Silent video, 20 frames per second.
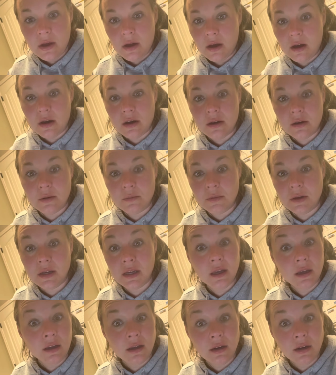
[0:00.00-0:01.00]
um,
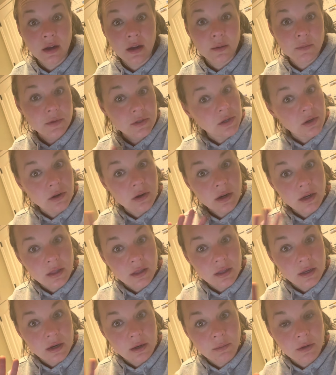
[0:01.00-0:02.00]
again, I'm sorry
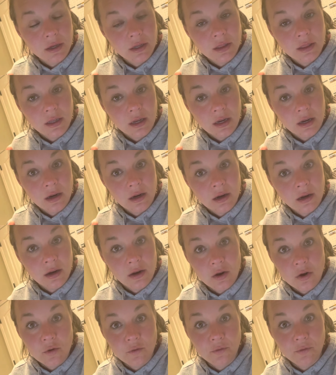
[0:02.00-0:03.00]
that I'm not there.
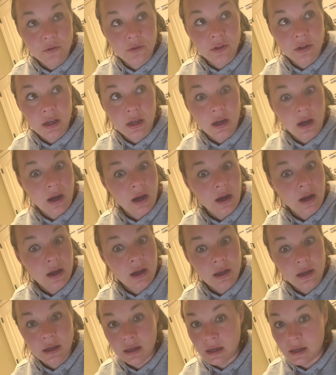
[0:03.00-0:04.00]
Hopefully
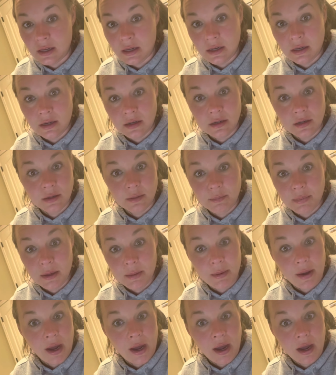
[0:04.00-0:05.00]
I can be
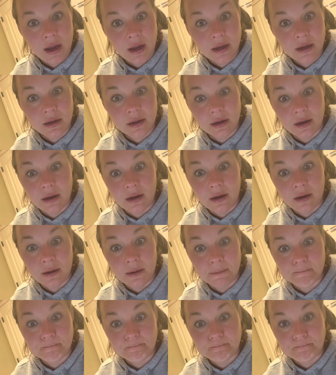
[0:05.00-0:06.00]
back.
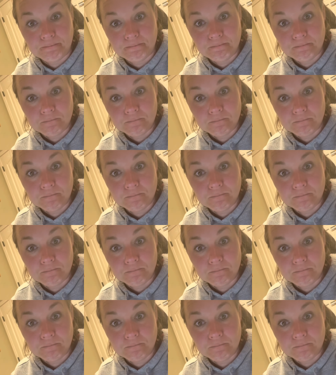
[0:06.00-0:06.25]
Um,